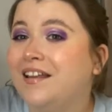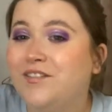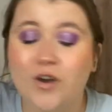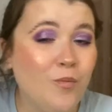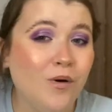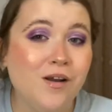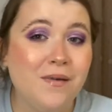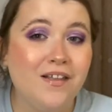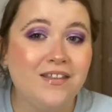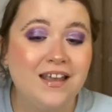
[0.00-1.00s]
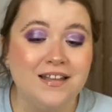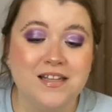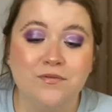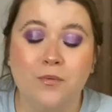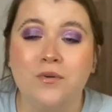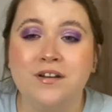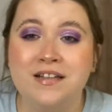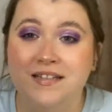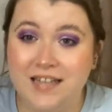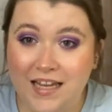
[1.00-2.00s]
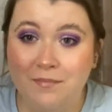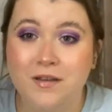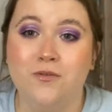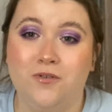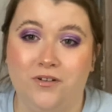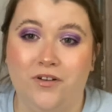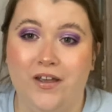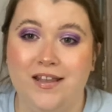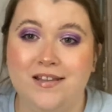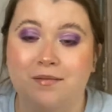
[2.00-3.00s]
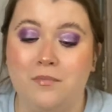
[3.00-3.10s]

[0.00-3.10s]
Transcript: don't worry about this. If you want to see me organise